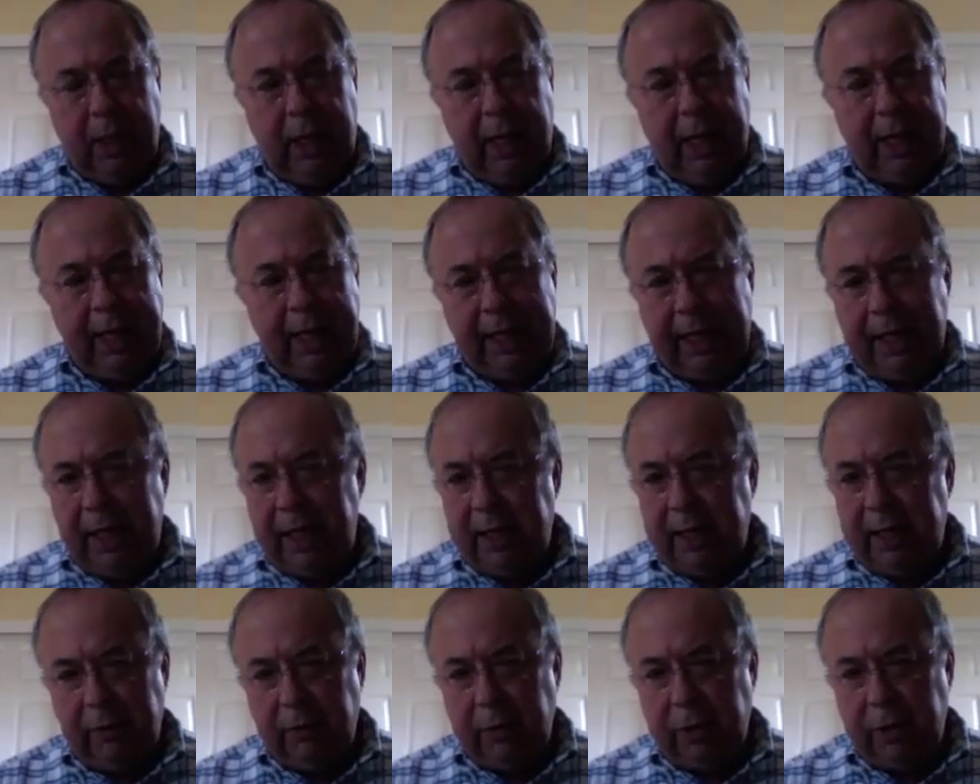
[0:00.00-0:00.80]
And
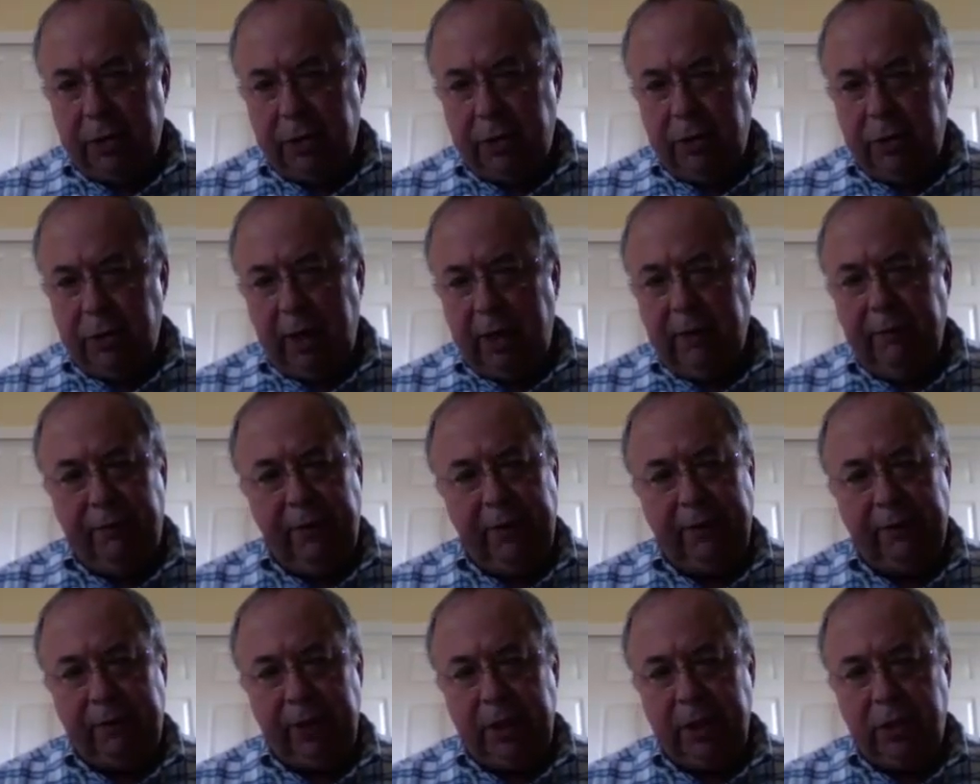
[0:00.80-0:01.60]
again, there were
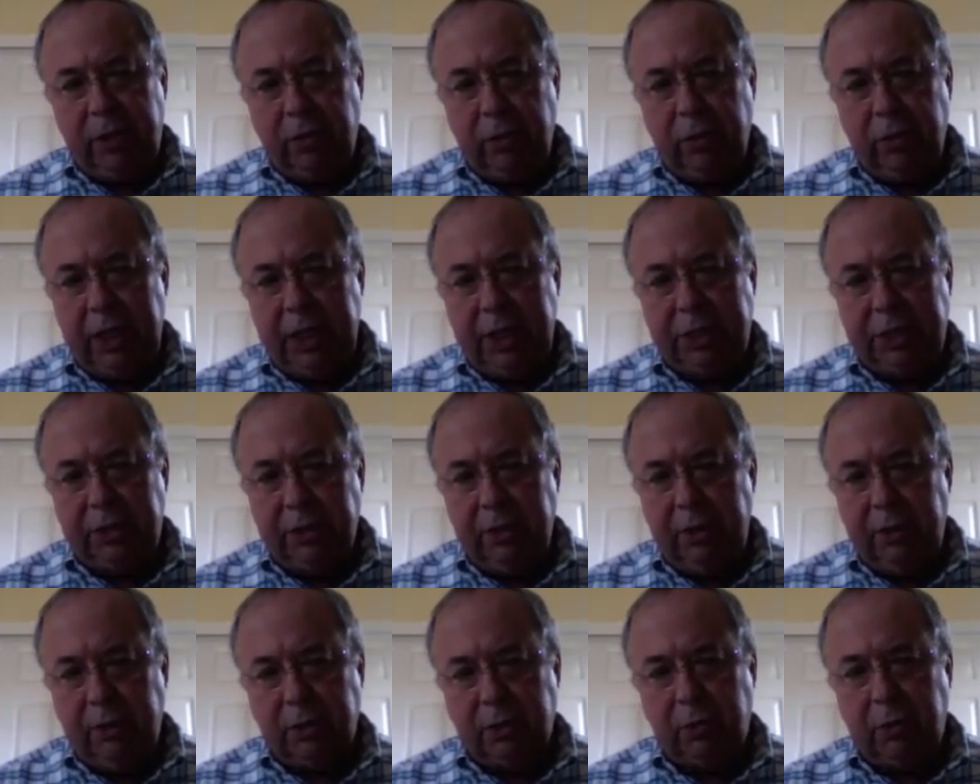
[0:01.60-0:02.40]
253
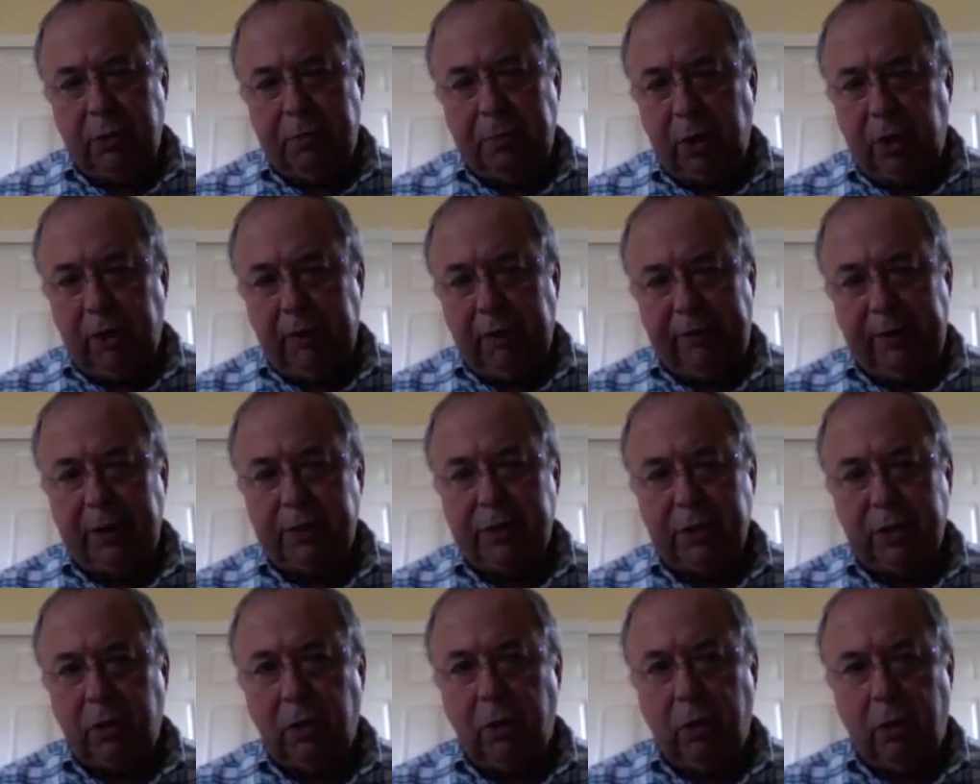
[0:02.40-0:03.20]
students with
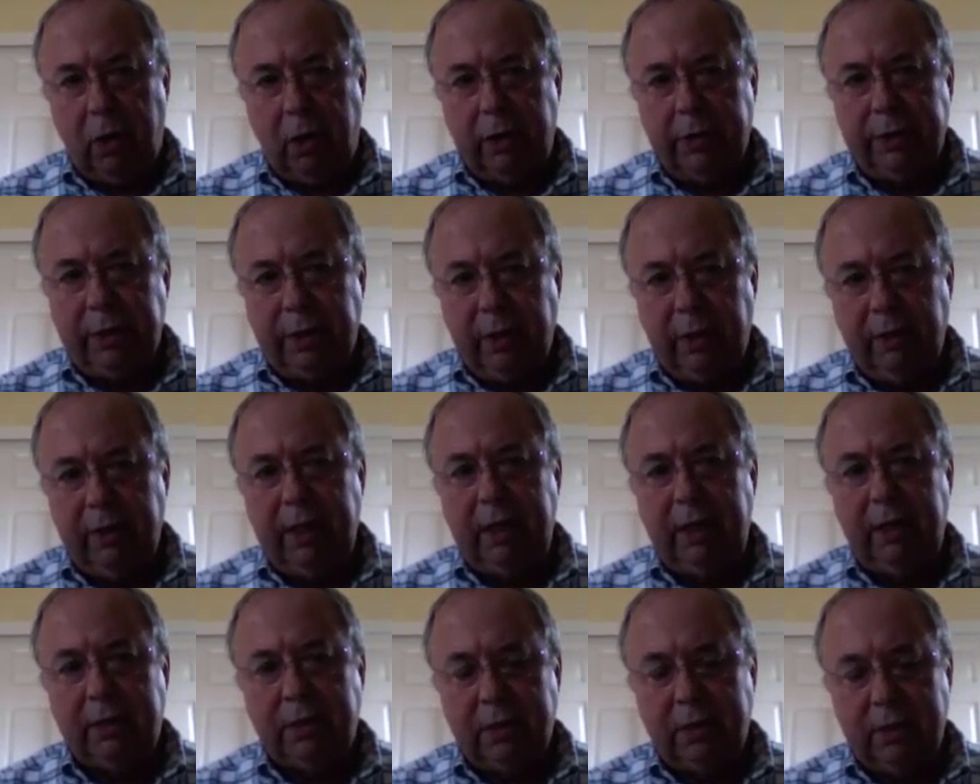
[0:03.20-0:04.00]
perfect scores. So
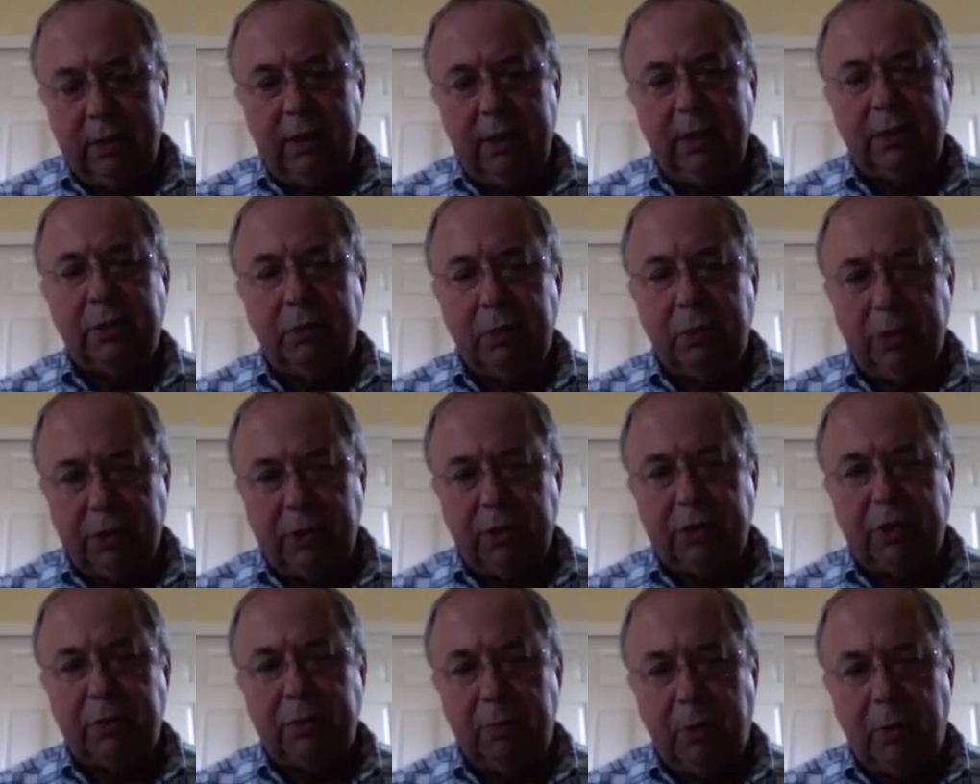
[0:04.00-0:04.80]
these, this was
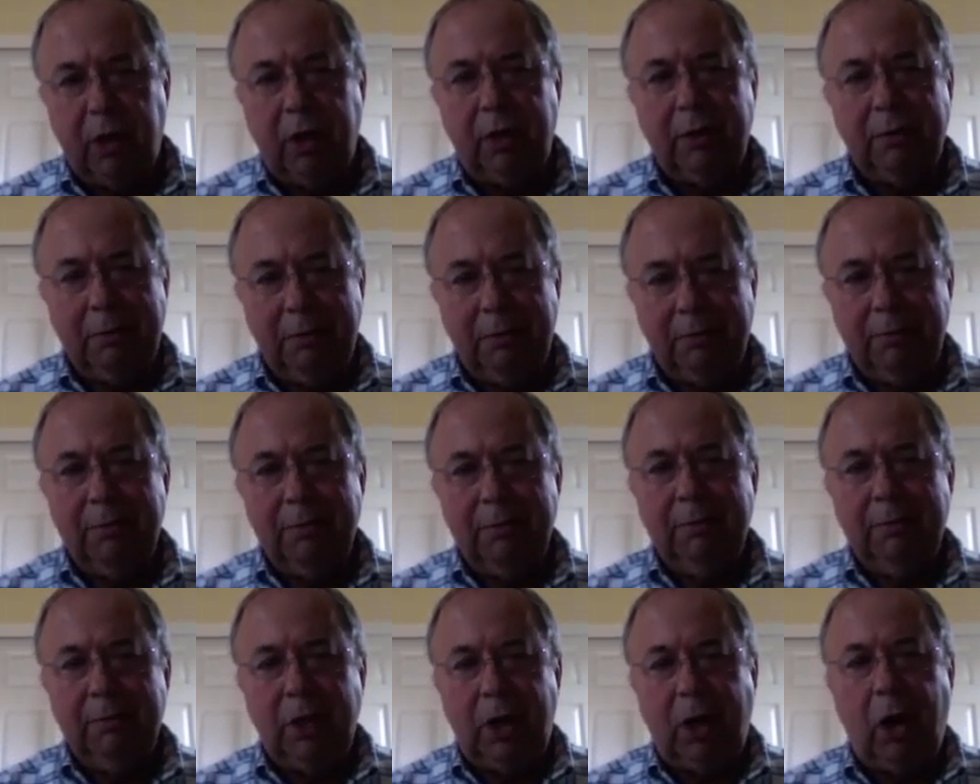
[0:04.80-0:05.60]
a smart
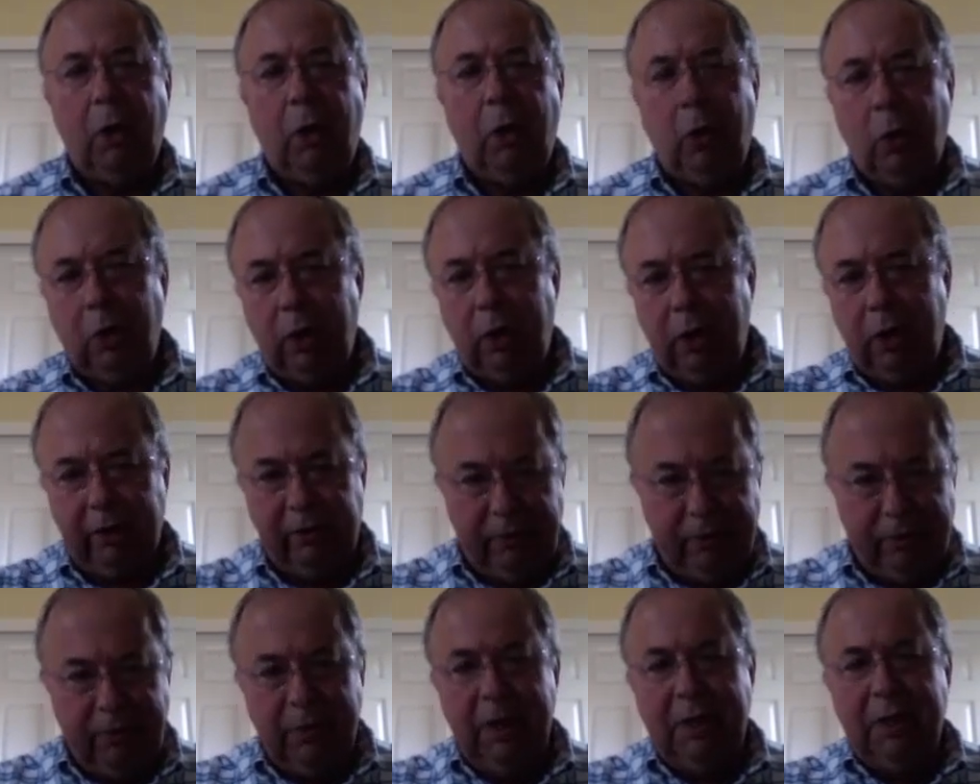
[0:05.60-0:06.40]
cohort
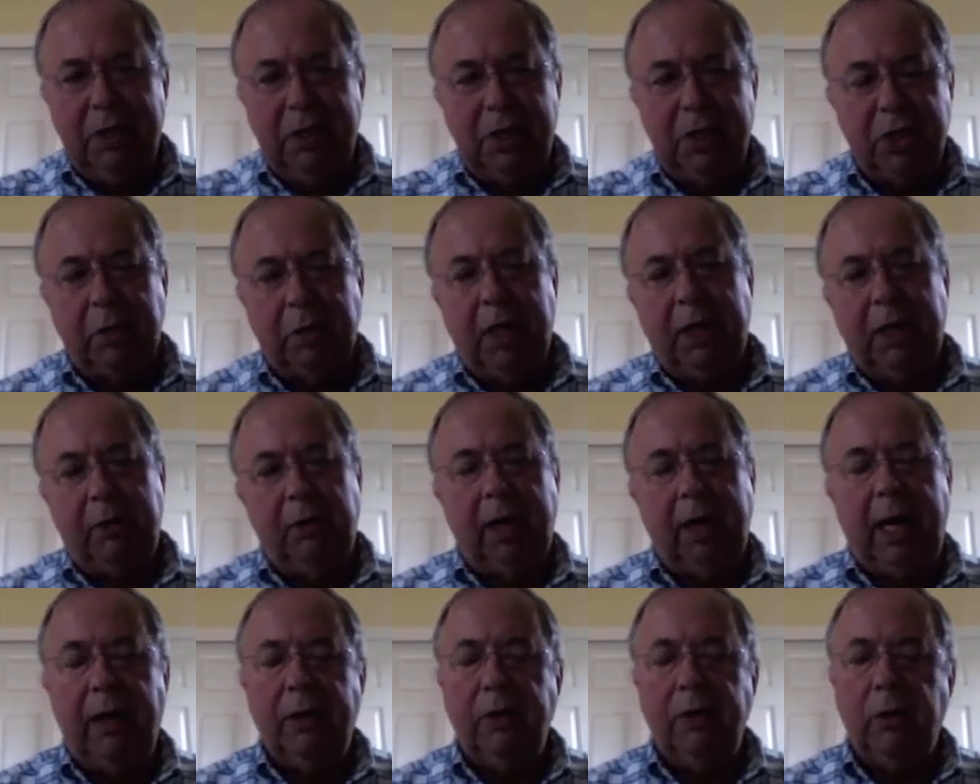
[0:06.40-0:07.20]
of spread
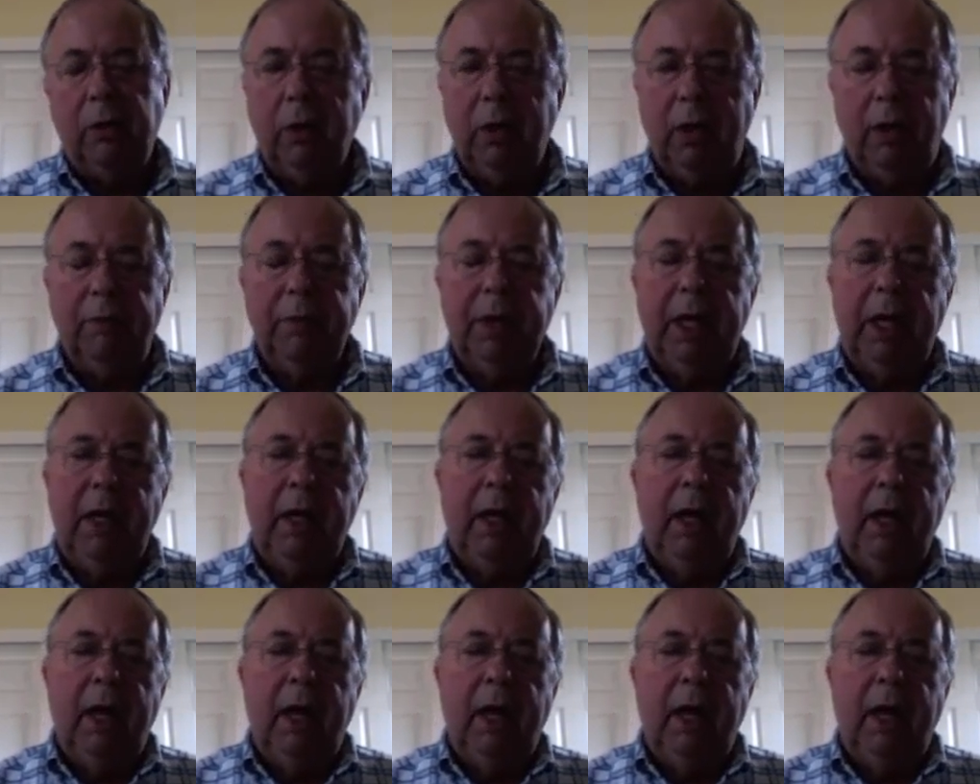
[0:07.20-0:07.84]
around the world.